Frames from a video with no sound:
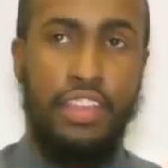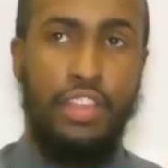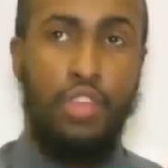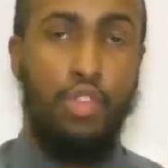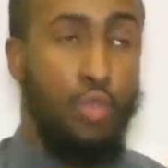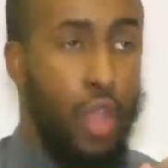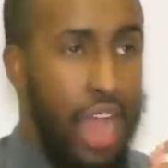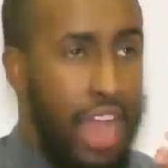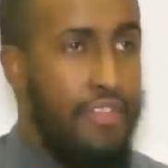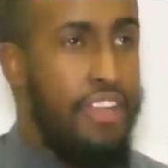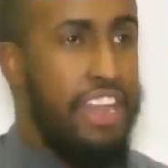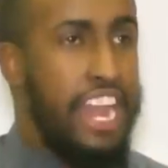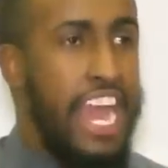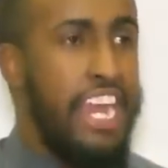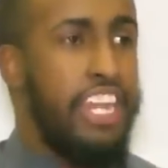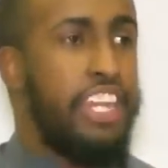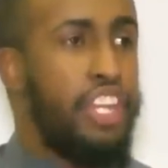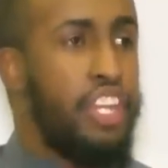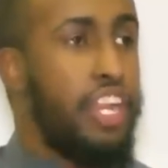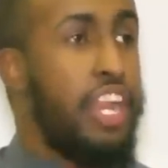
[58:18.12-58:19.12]
Do you have an
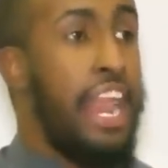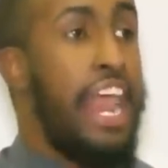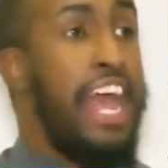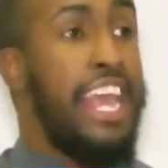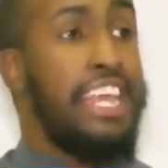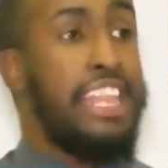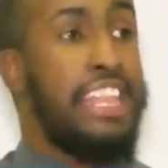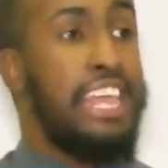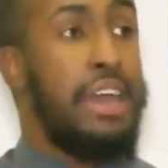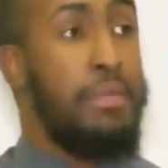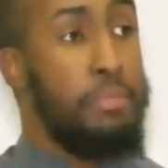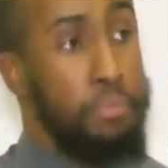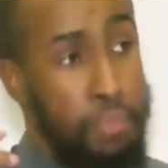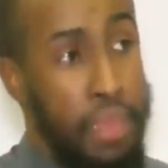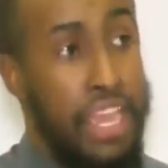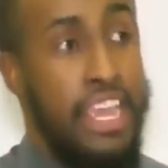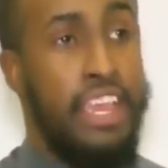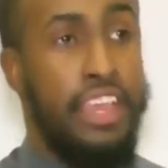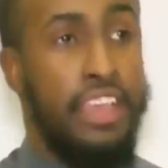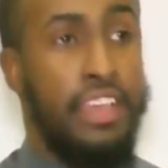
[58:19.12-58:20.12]
action like that,
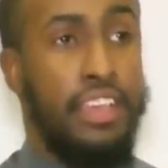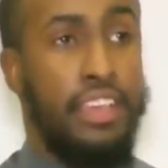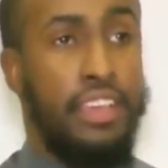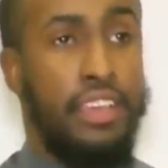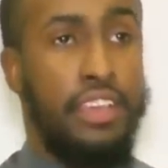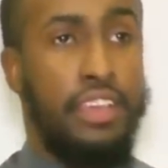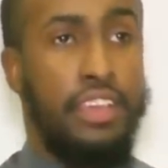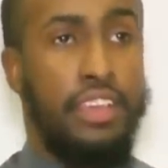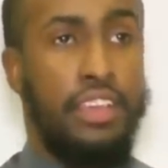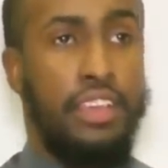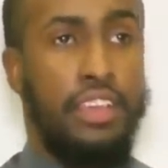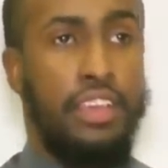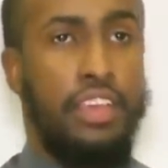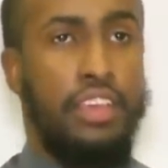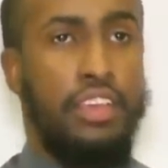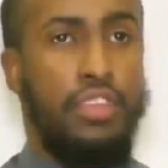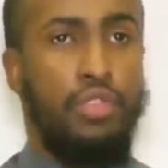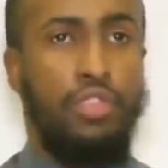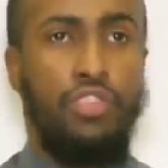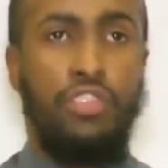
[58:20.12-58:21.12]
big,
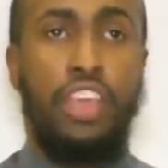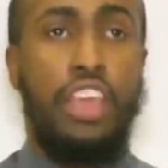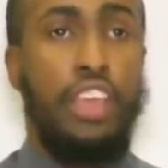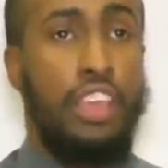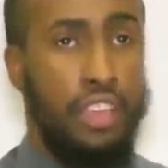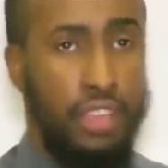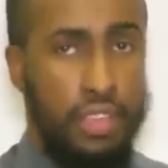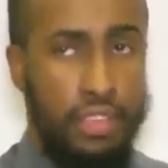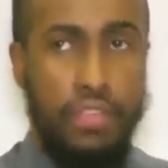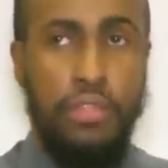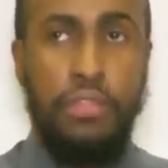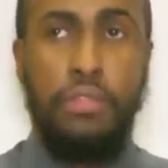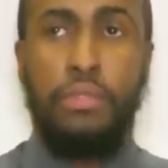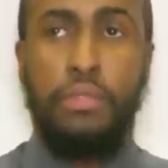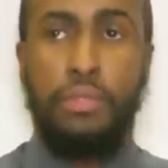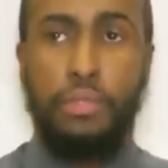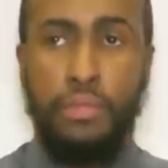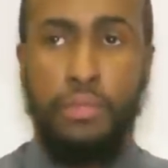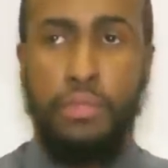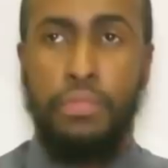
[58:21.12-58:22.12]
to say,
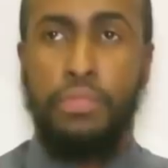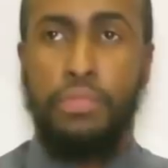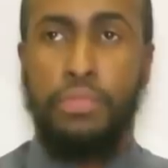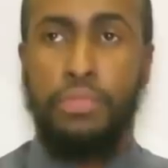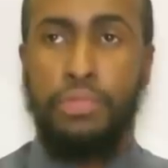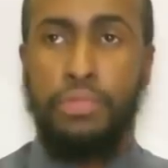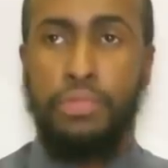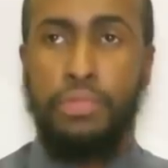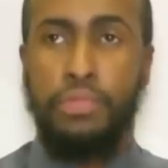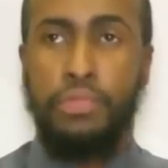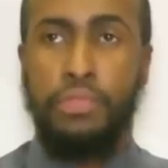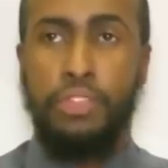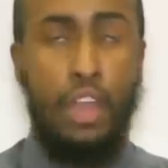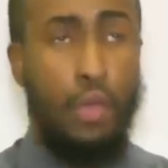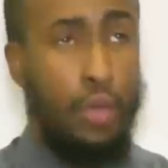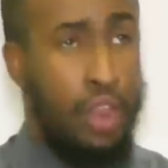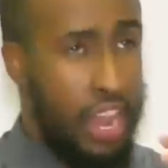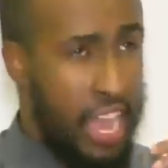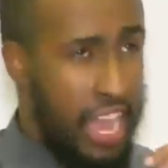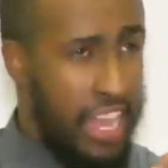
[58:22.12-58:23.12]

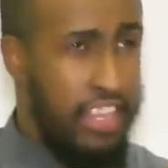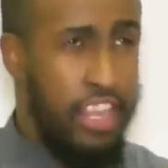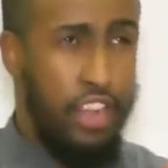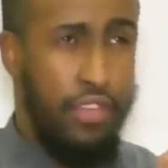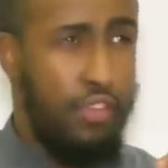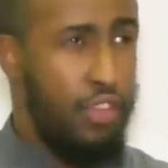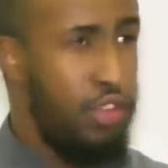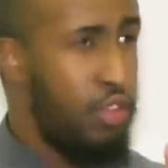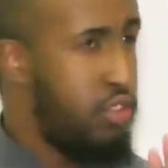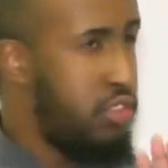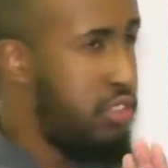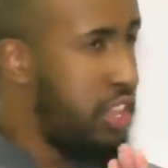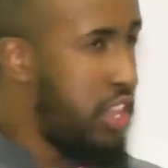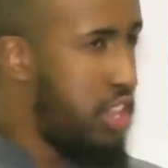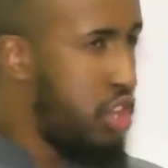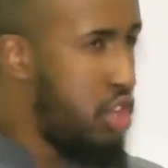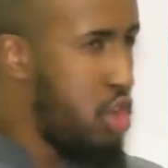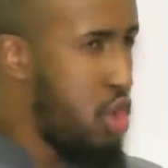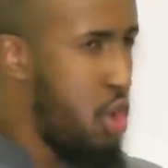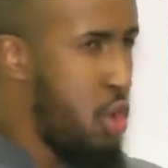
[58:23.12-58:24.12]
oh Allah, I did it for your
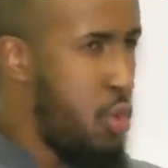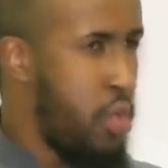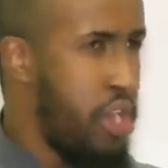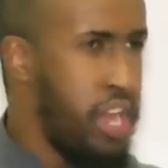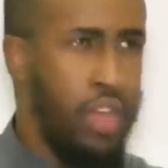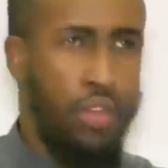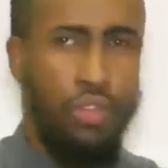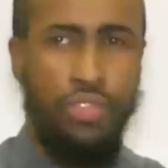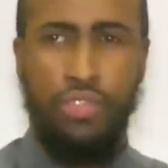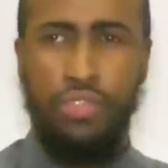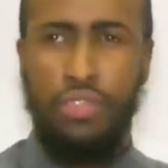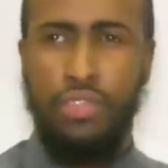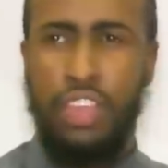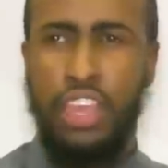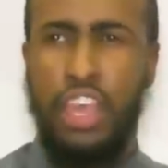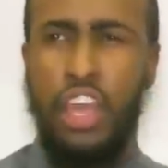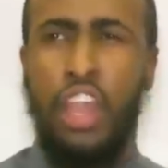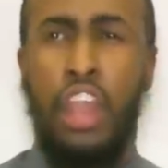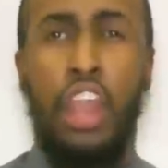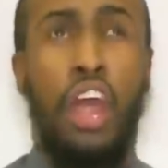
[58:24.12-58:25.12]
sake, no one else,
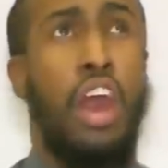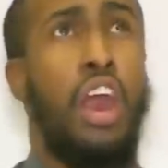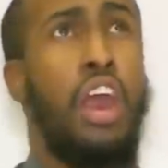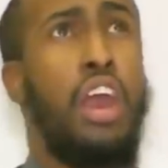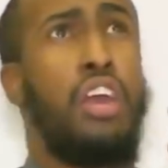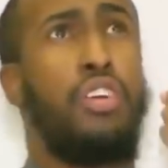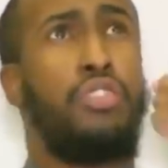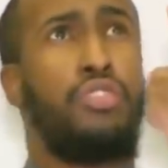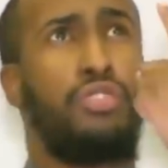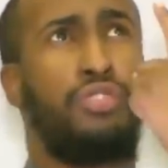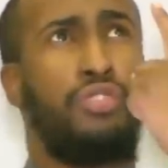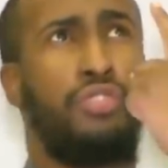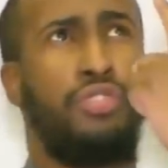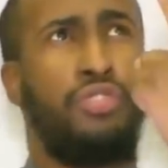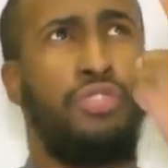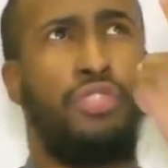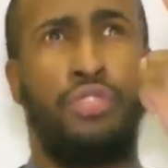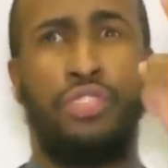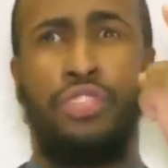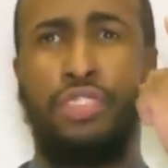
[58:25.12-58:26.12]
ikhlas,
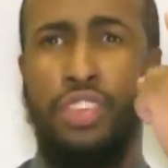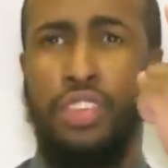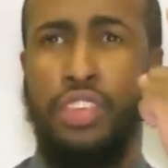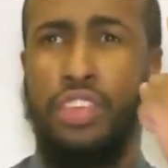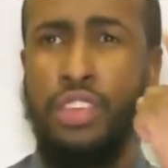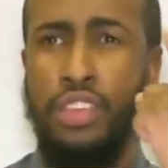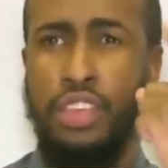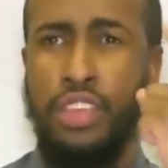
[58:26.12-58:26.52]
sincerity,